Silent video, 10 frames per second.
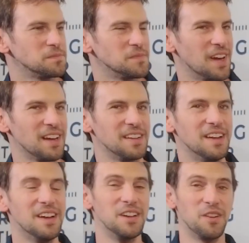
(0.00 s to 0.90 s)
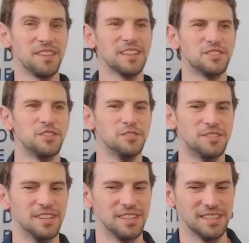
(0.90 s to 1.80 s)
Yeah. And I think that's huge.
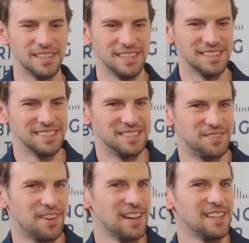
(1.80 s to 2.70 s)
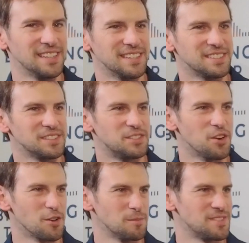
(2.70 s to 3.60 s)
The defining
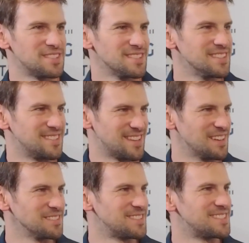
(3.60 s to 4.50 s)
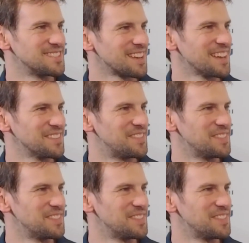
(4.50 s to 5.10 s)
terms, it sounds kind of